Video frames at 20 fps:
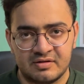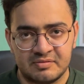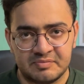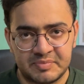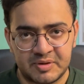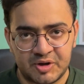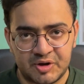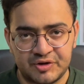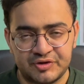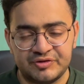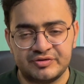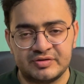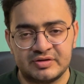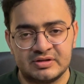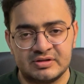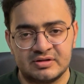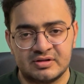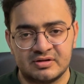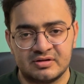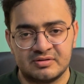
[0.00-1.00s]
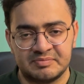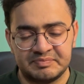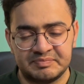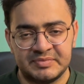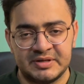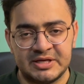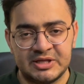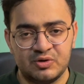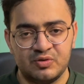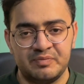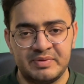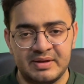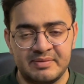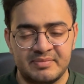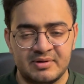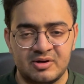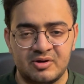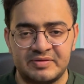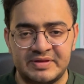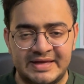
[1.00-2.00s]
Because the Hindu
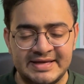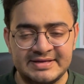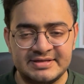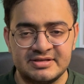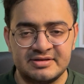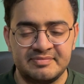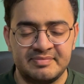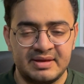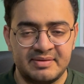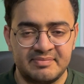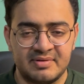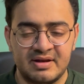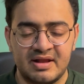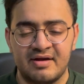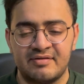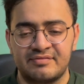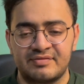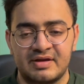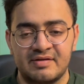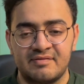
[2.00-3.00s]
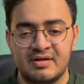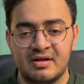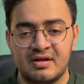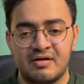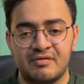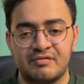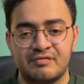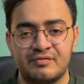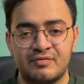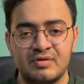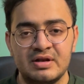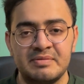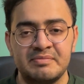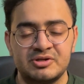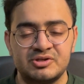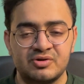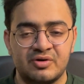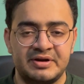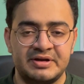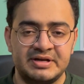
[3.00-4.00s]
people or the Indian people have given a full
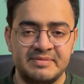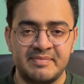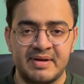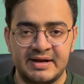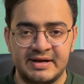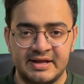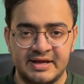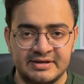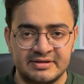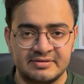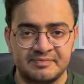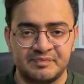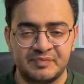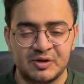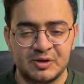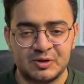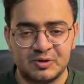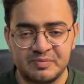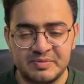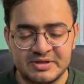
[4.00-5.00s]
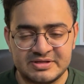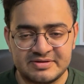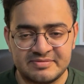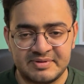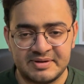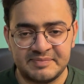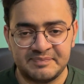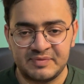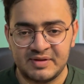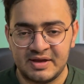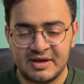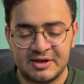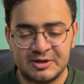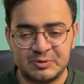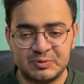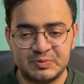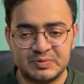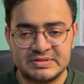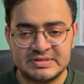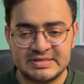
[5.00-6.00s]
majority mandate to BJP
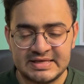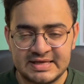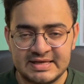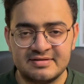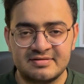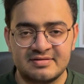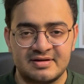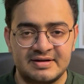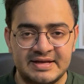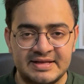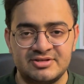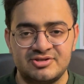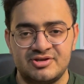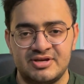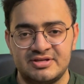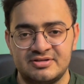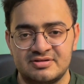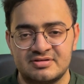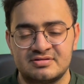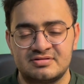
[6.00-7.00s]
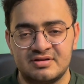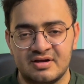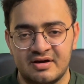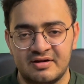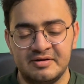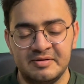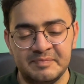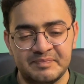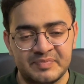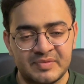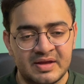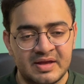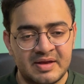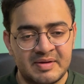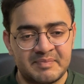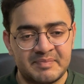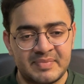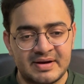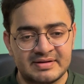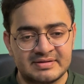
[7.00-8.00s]
to see certain changes done,
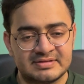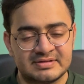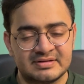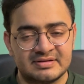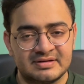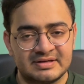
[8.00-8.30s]
but